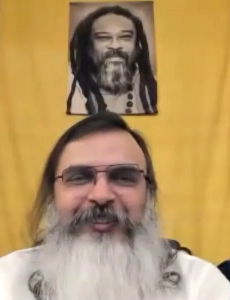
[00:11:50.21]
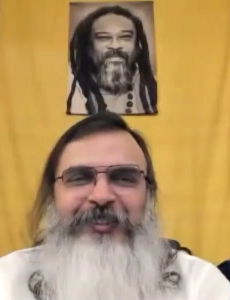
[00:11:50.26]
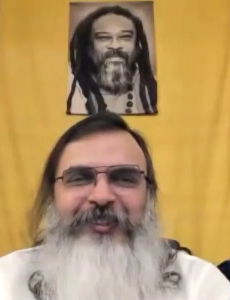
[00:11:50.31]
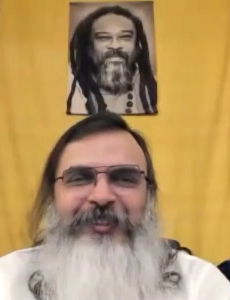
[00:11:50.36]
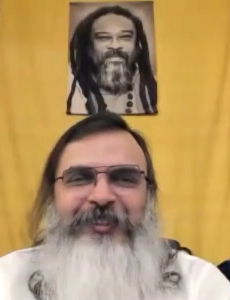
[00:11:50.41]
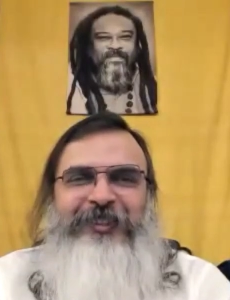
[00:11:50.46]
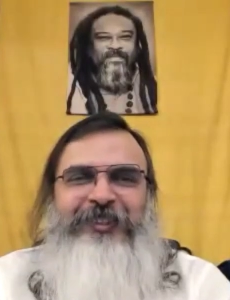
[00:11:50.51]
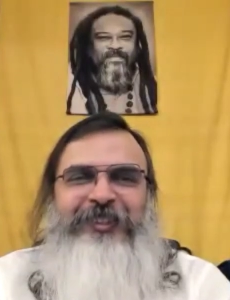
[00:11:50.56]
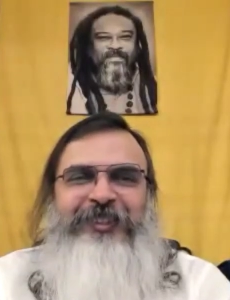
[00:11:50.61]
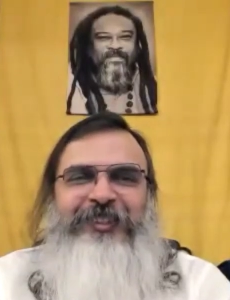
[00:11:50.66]

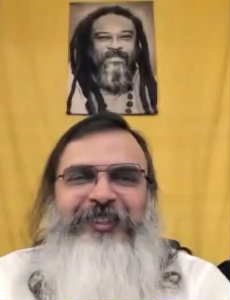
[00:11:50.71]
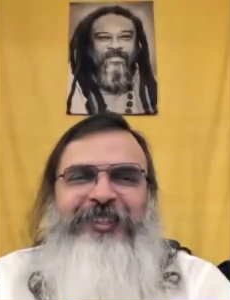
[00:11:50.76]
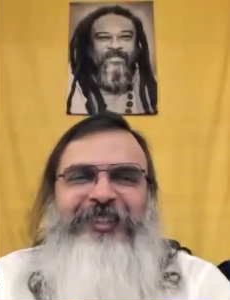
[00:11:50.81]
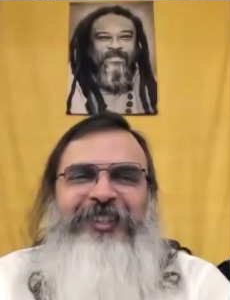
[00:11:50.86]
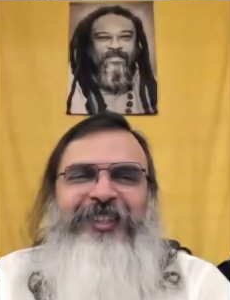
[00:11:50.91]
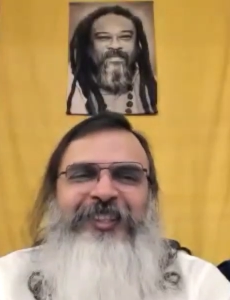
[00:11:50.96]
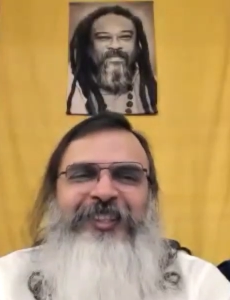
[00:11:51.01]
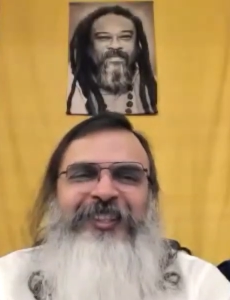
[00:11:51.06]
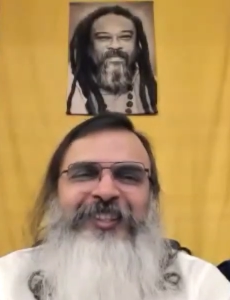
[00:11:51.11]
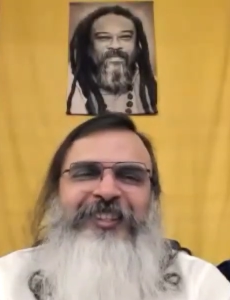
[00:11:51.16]

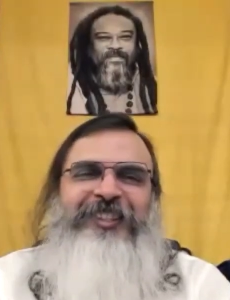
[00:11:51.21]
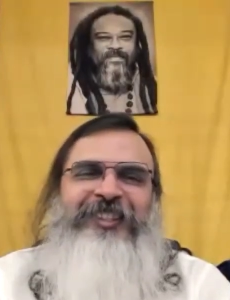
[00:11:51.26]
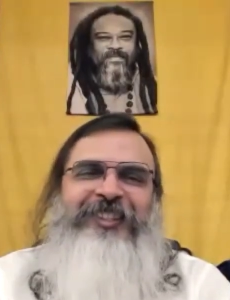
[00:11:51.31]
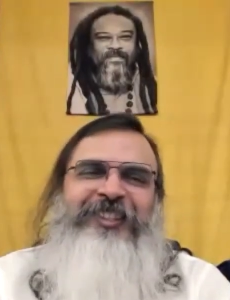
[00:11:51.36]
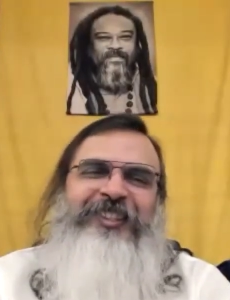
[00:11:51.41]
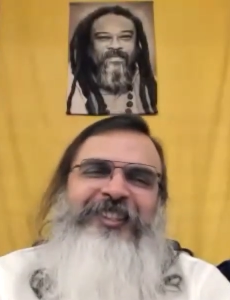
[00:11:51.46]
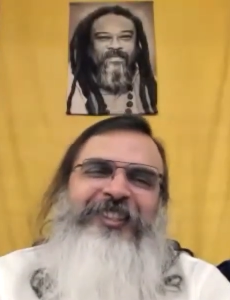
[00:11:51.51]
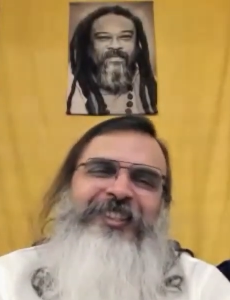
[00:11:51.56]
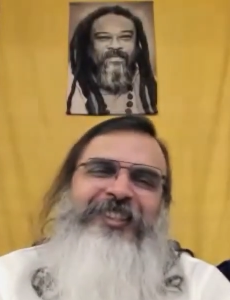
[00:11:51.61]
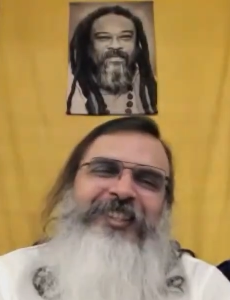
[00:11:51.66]

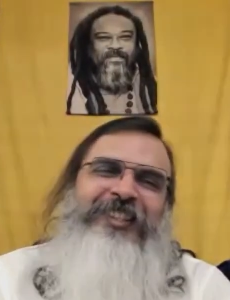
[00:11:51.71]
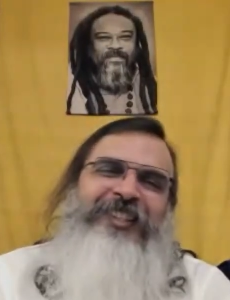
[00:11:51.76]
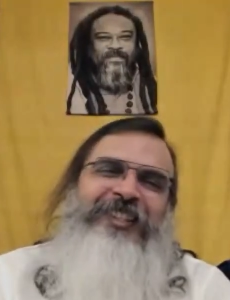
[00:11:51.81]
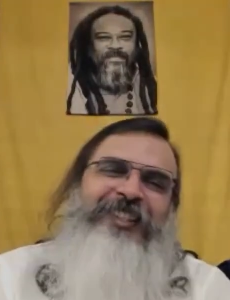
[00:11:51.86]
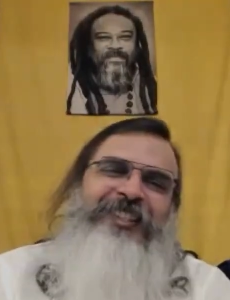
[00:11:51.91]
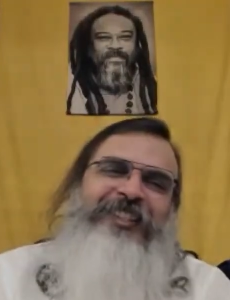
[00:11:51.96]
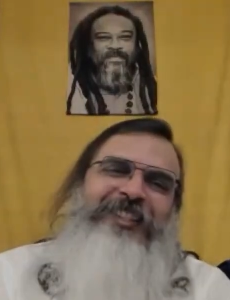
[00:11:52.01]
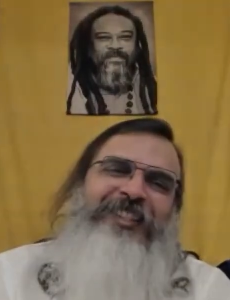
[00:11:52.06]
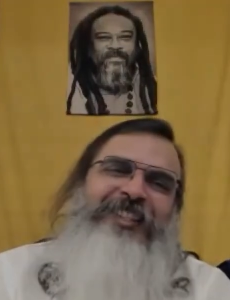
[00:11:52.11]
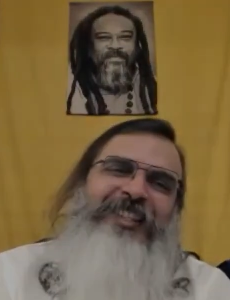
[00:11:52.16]

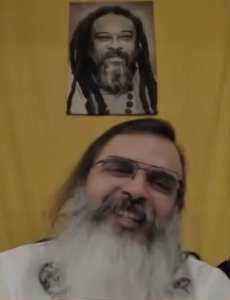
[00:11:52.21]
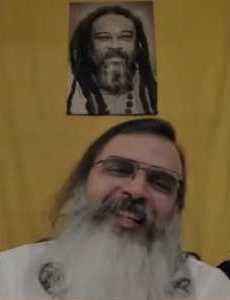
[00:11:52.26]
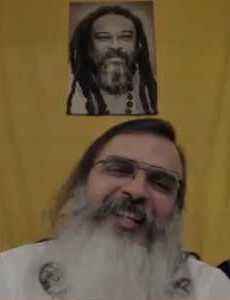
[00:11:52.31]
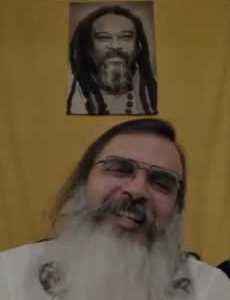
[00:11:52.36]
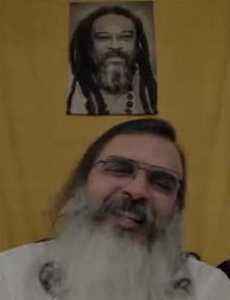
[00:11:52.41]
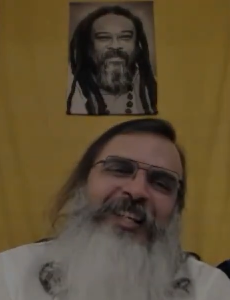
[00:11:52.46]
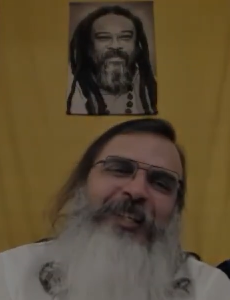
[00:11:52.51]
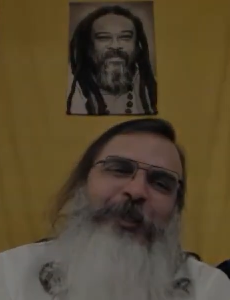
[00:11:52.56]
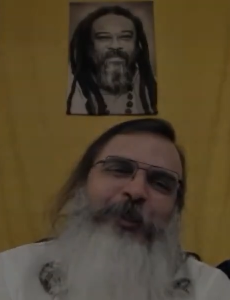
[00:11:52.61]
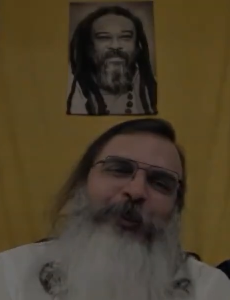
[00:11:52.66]

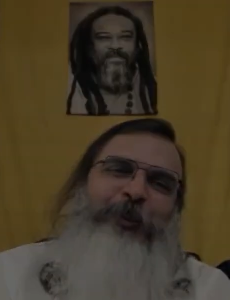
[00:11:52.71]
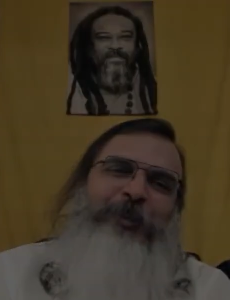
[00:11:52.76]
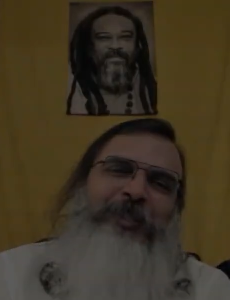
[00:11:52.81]
Nobody speaks.